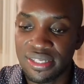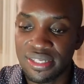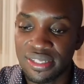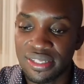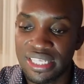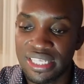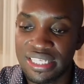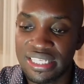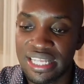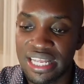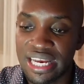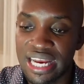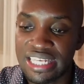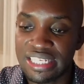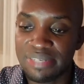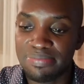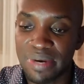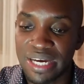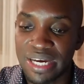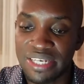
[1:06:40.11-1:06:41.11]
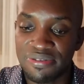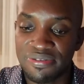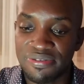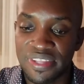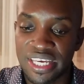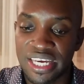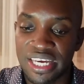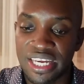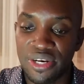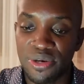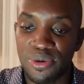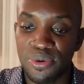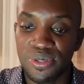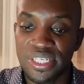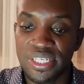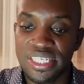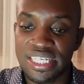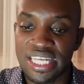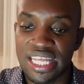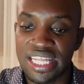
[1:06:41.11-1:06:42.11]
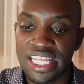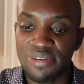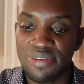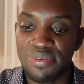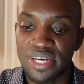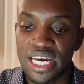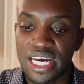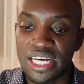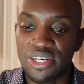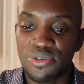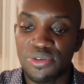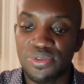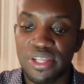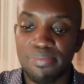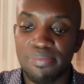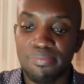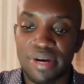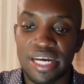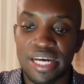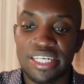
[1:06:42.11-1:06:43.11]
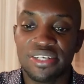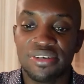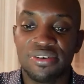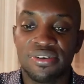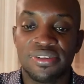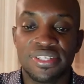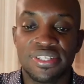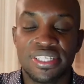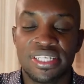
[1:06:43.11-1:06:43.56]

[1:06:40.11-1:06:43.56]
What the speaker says: This is the last part of the note, and then we can do the practical.